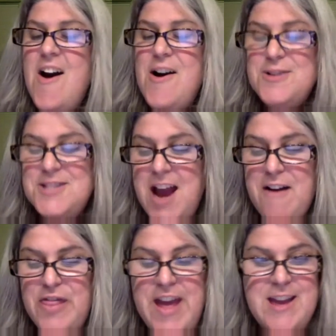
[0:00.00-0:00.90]
Sarah,
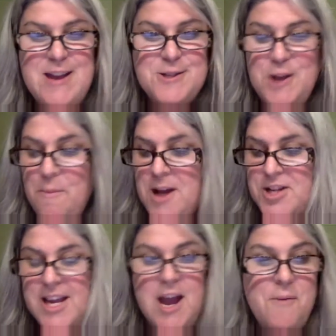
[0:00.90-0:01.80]
thank you so much. I
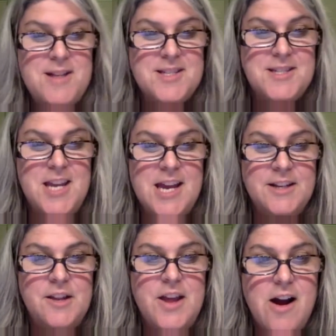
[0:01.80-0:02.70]
can't wait to see you under
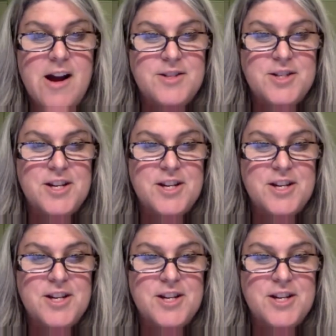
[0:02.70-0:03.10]
the arch.